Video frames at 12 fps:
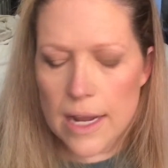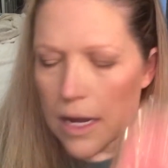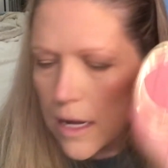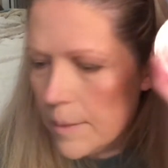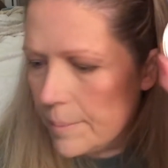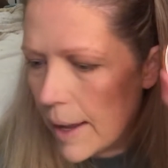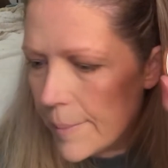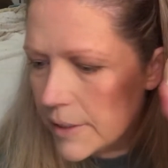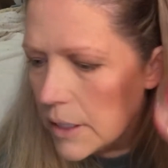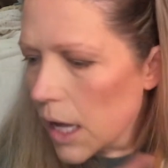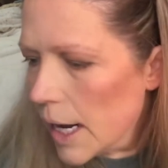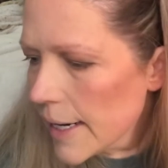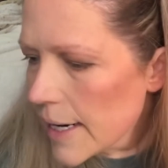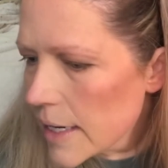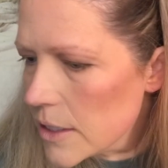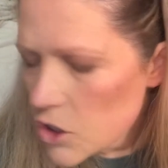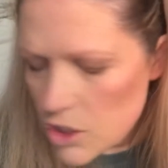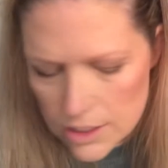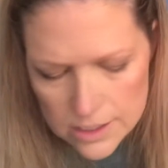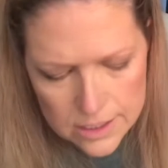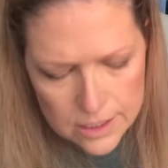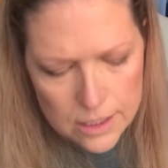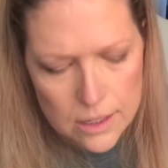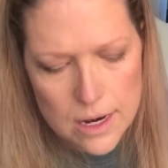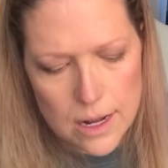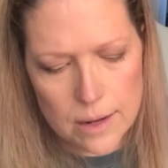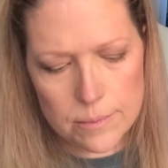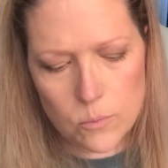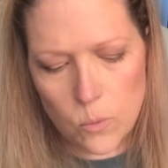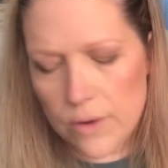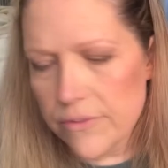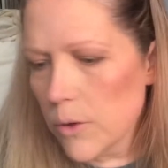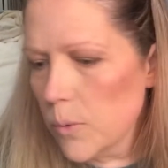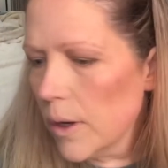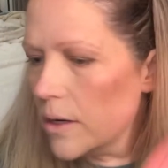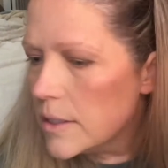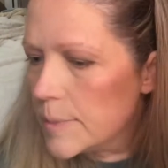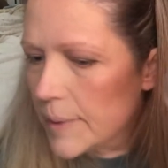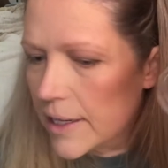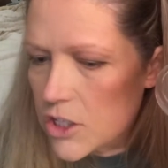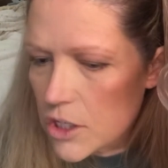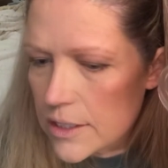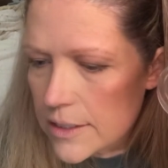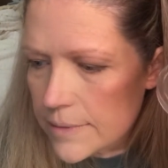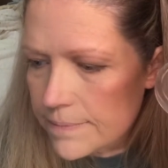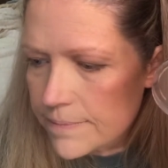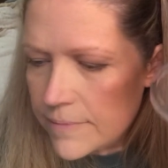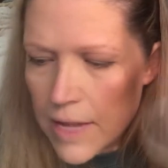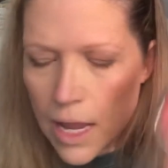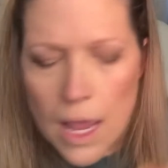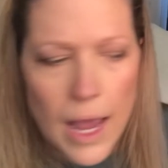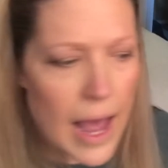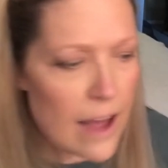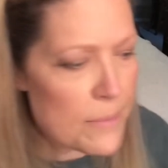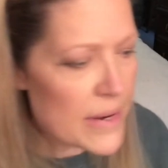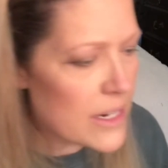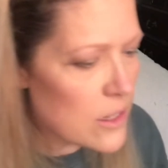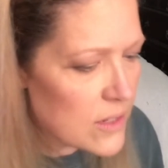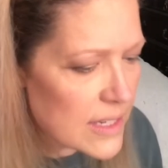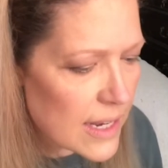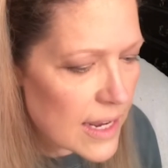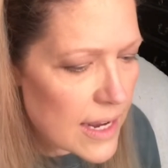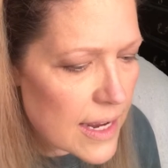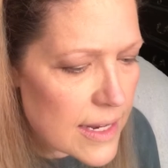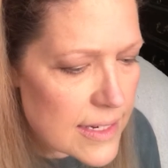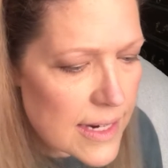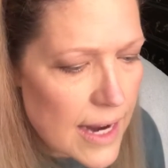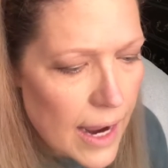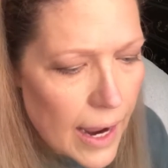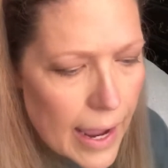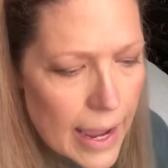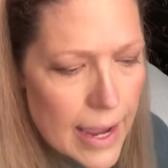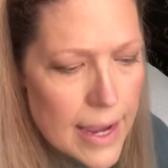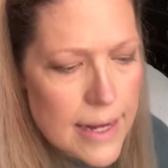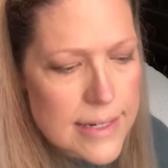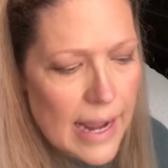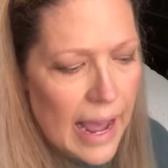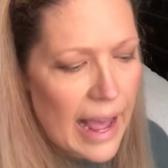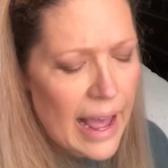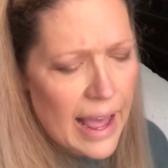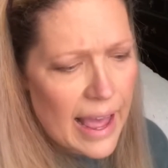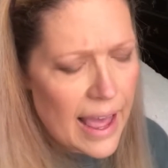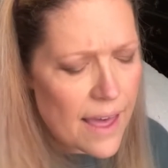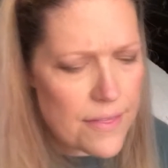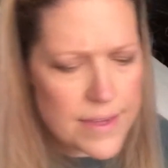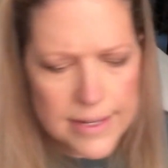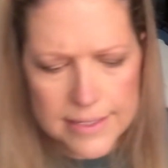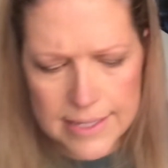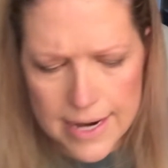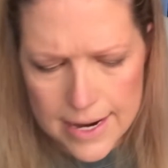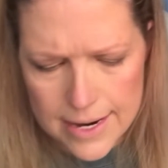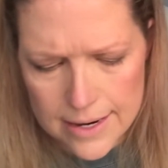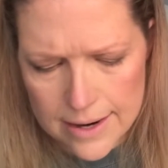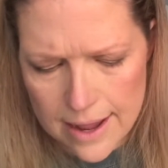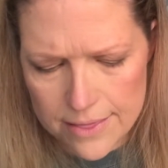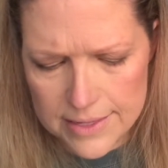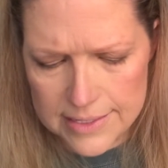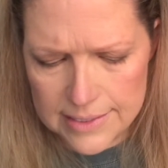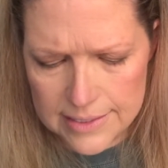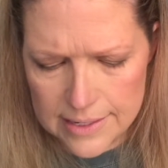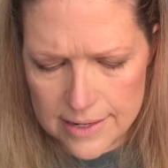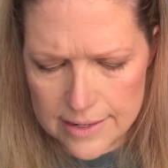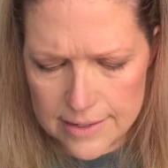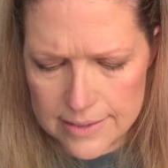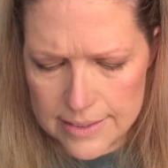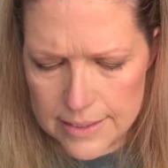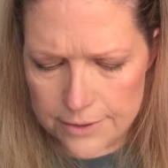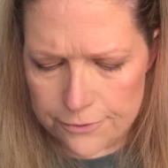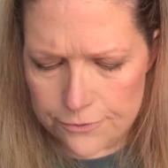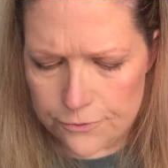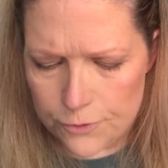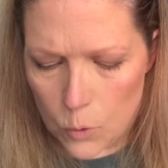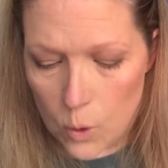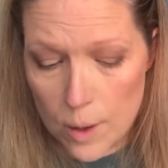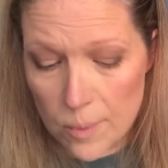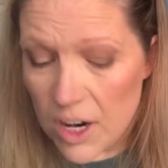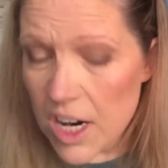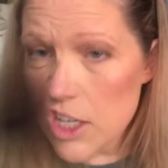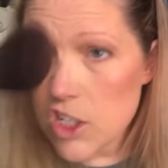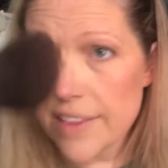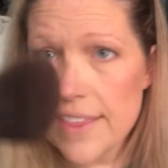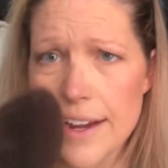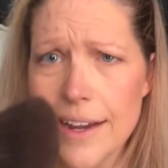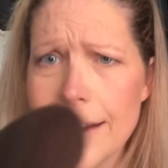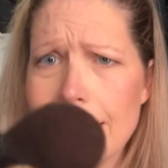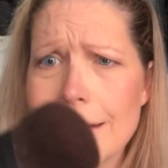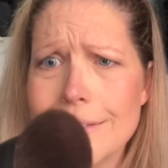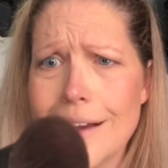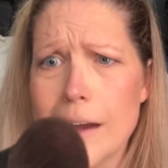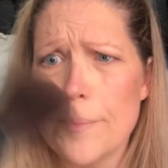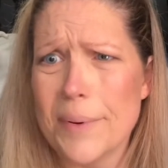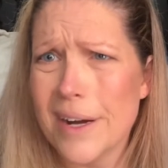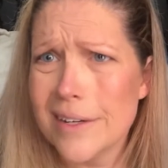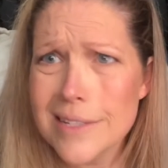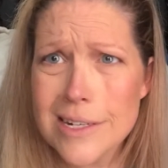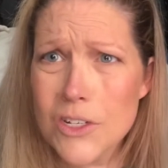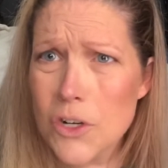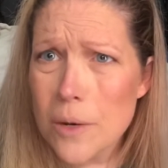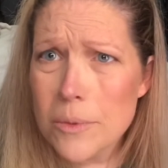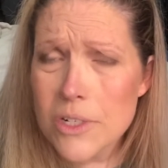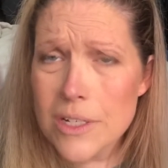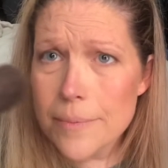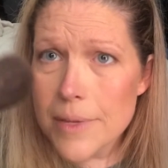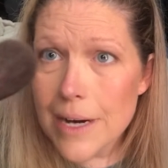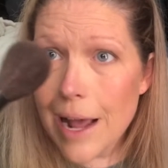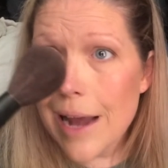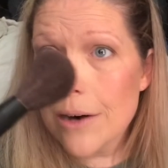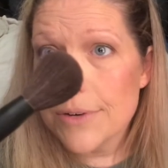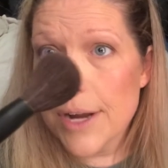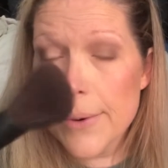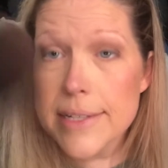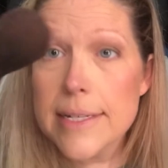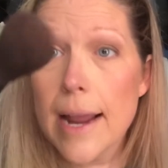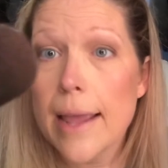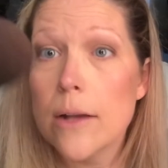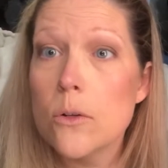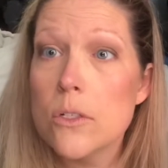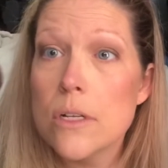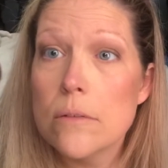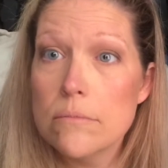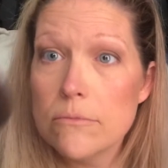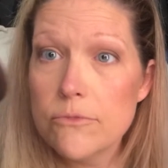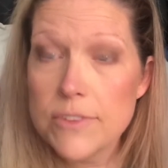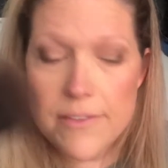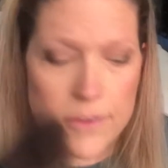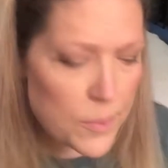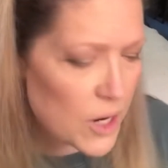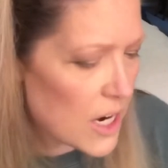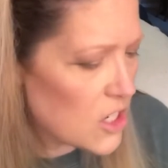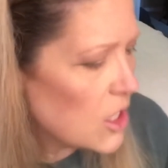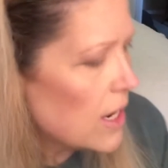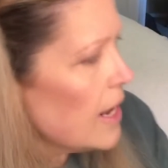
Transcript: by Milani. It's just their, one of their rose blushes. I've been using it. And I had this, this is a Sephora brush. I think I got it in like a BoxyCharm or something. I don't know. It's an angled fluffy brush.